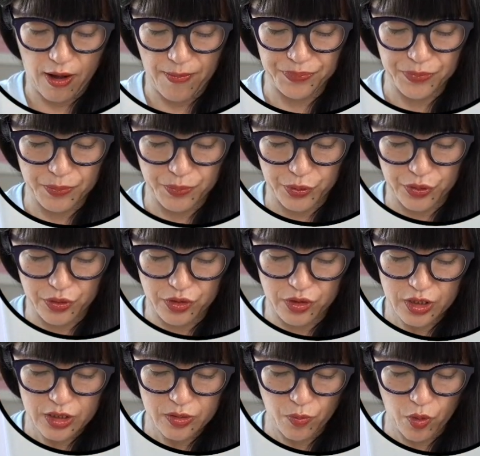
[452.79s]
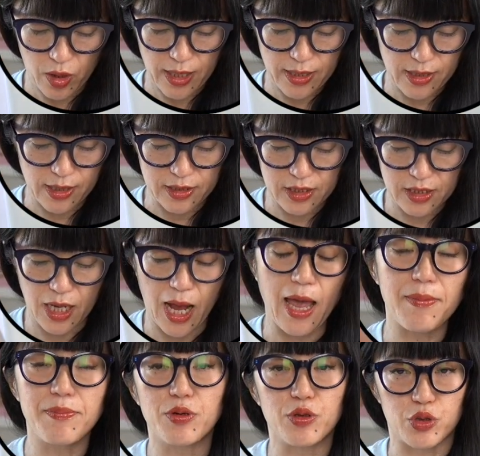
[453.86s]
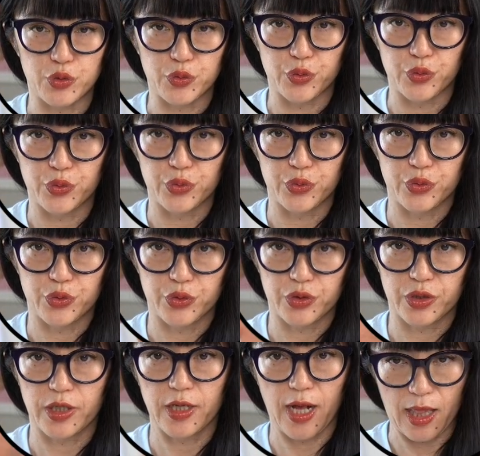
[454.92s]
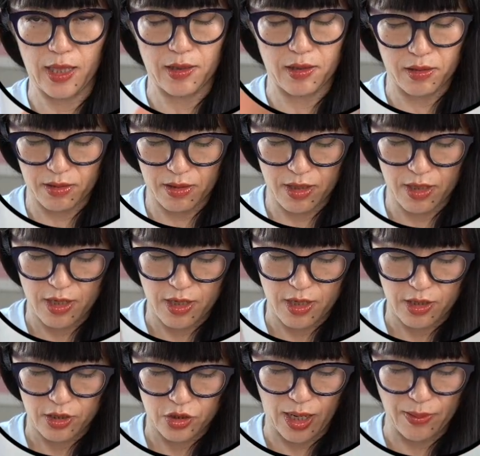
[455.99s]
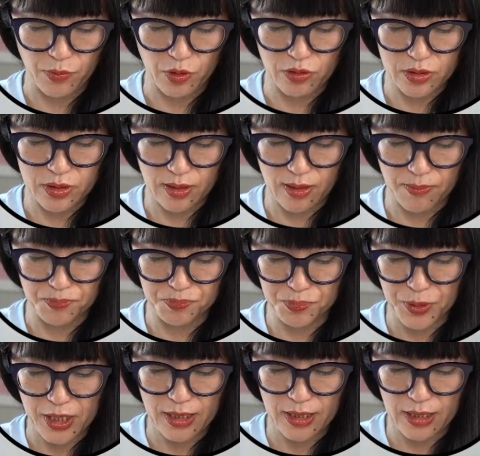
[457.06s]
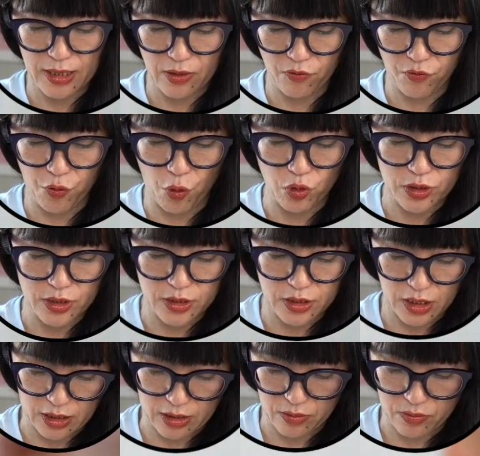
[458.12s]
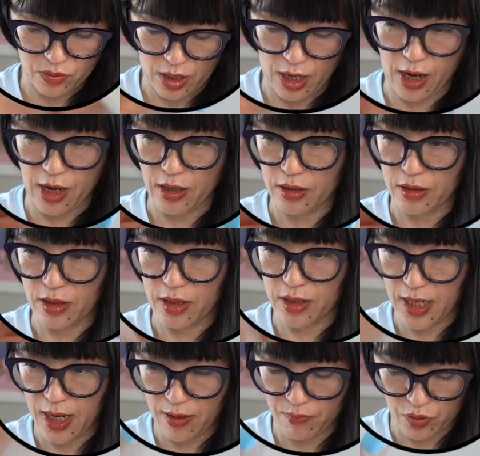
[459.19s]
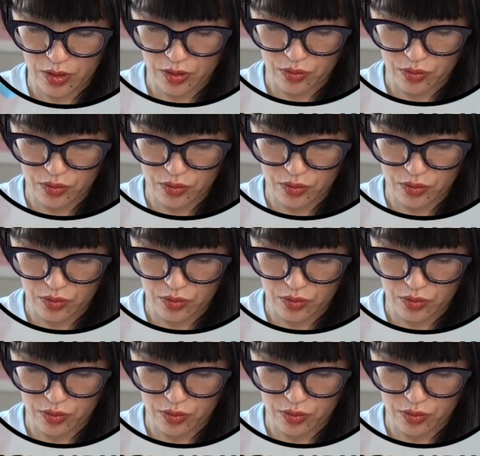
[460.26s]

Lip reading: blue? It's more like a sky blue color. So I'm using a B14, okay? And now I'm gonna